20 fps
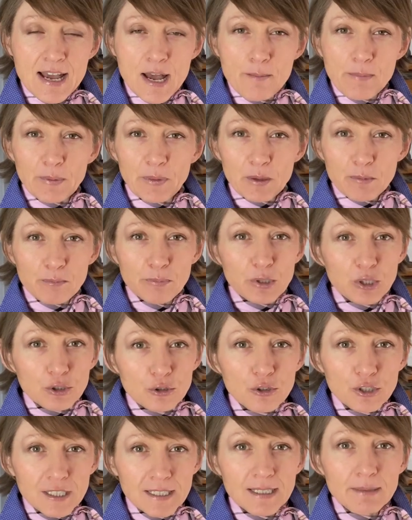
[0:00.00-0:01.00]
But the
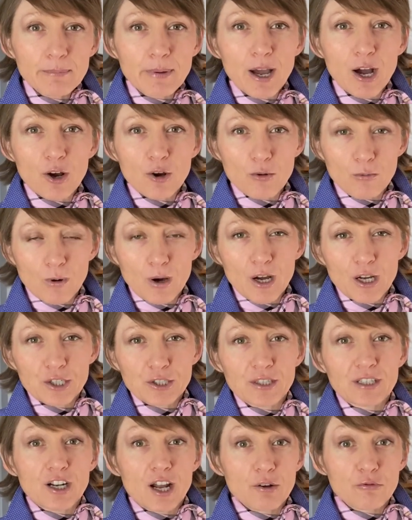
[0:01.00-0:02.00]
beauty about gouache
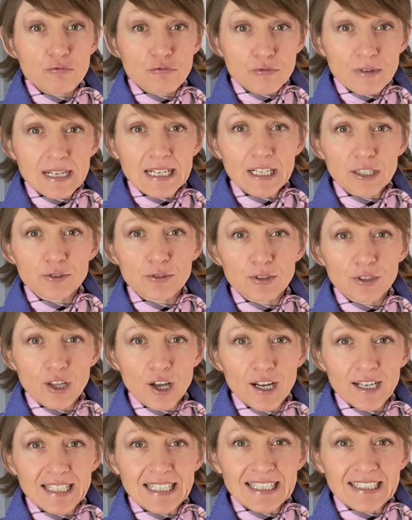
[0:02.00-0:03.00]
that I really do
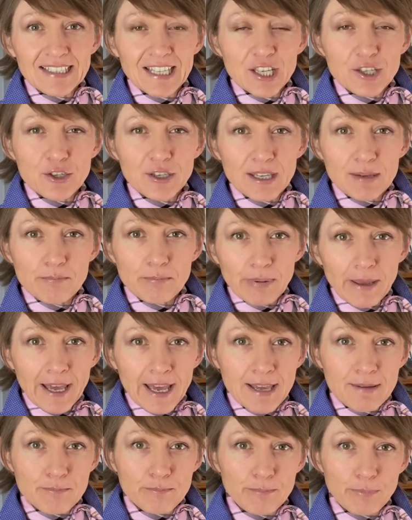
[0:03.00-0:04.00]
like is that you can
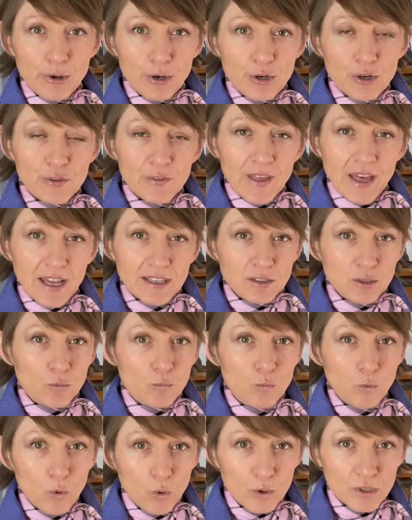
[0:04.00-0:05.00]
paint both as a
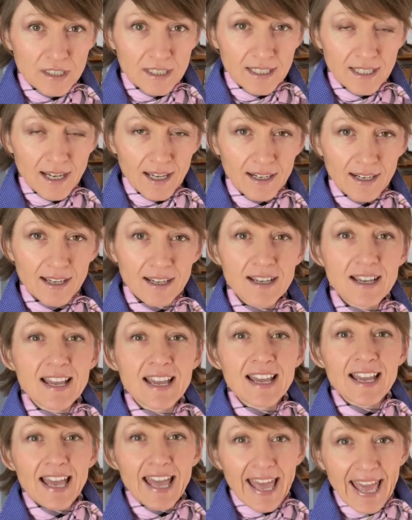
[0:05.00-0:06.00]
watercolor
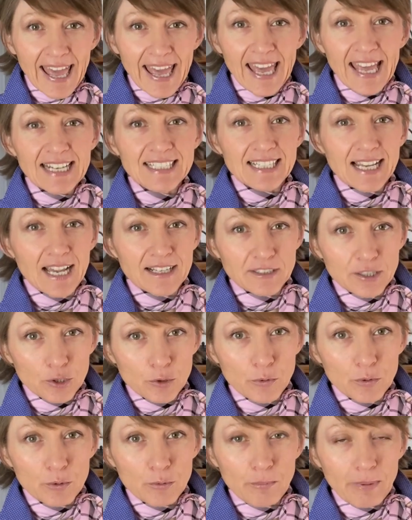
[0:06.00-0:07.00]
and as an
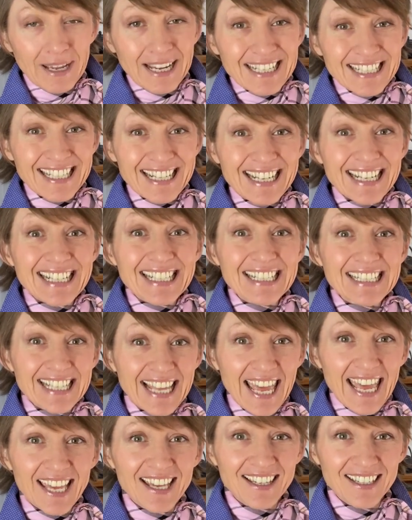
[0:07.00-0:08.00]
oil painting
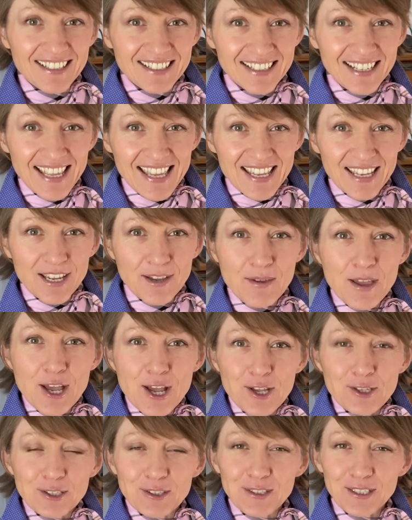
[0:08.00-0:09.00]
technique.
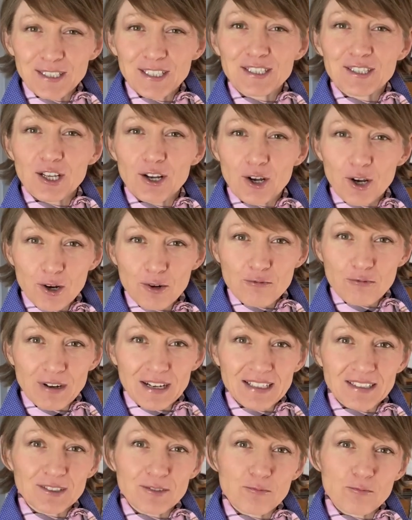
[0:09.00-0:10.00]
So this is the whole
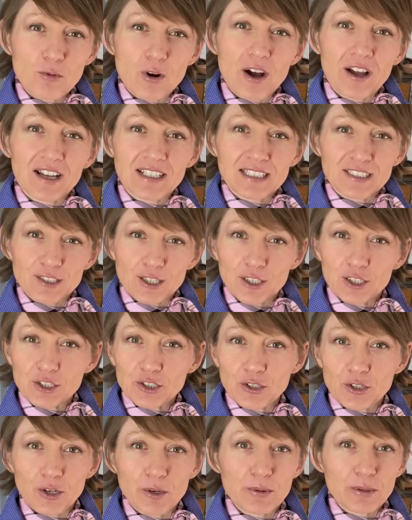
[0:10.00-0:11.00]
reason why I decided
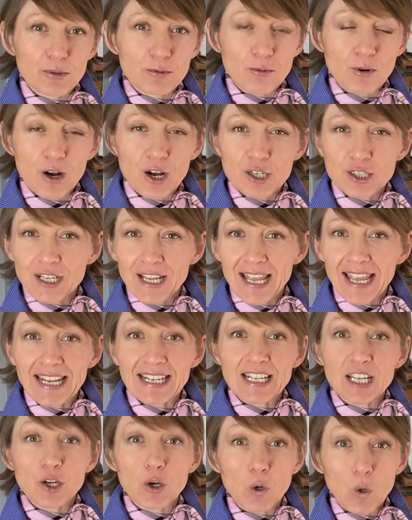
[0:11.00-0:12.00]
to go with gouache and
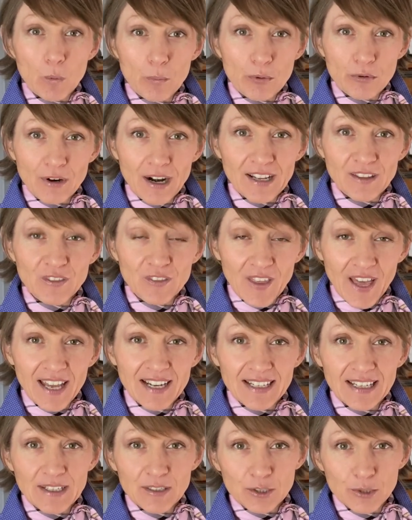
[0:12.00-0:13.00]
incorporate that
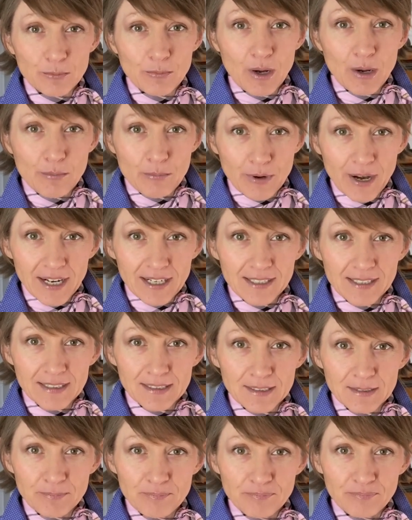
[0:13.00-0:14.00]
into my
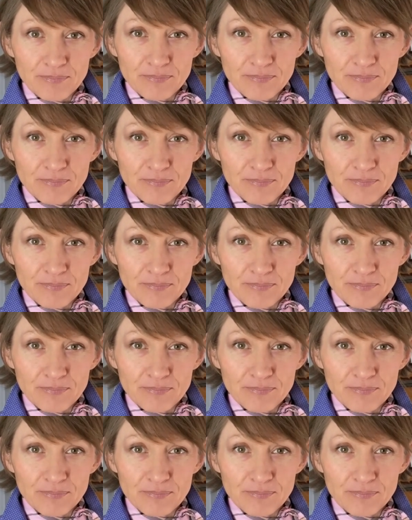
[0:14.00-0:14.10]
practice.